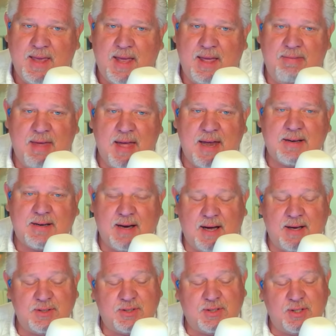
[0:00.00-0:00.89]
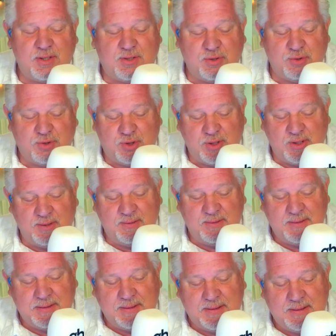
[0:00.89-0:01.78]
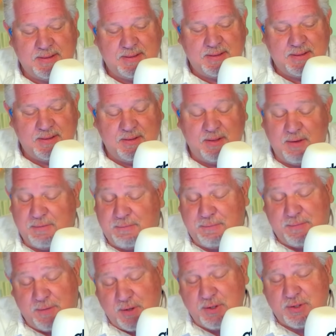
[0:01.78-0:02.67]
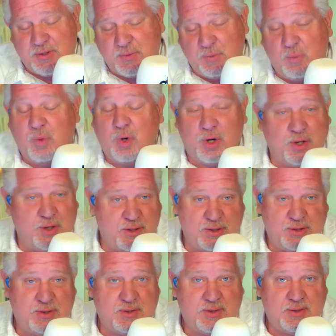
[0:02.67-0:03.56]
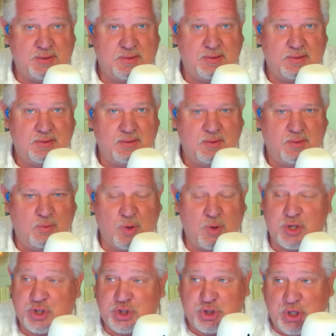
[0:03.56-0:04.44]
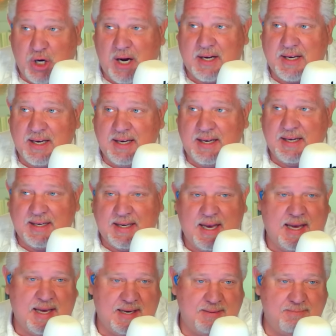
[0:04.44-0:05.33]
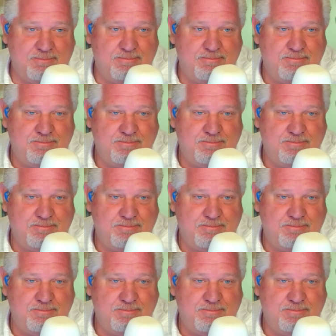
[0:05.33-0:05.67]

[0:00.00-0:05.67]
And that constitution, the first words were shocking again.